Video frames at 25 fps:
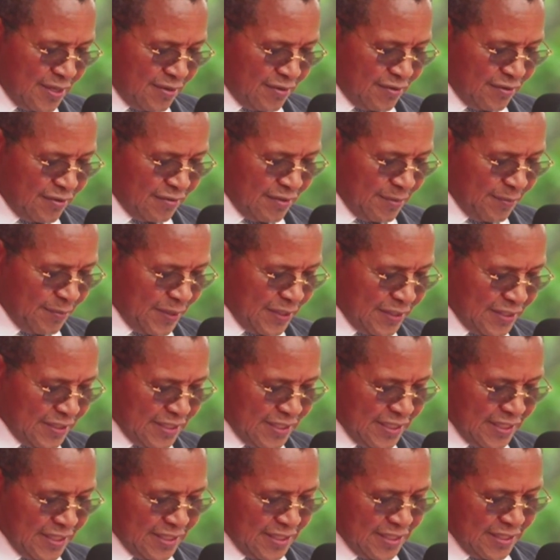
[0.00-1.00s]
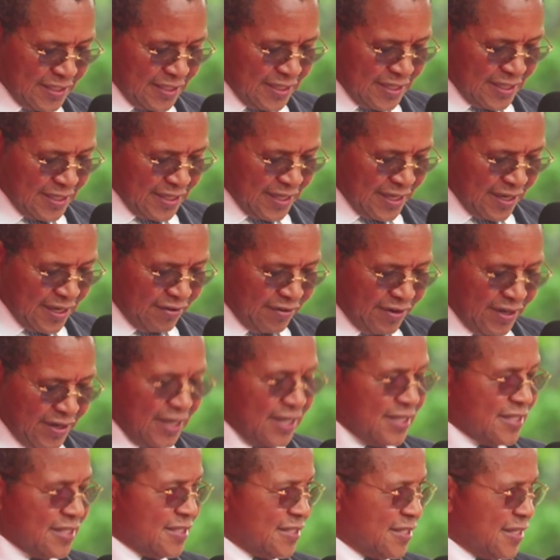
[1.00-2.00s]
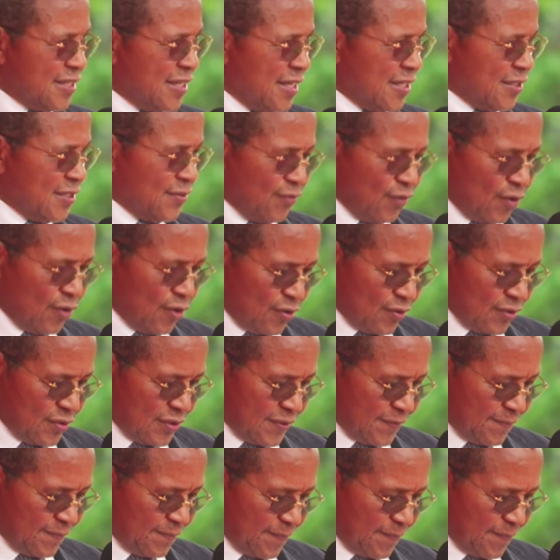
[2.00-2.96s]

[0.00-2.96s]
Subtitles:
thematic areas as follows.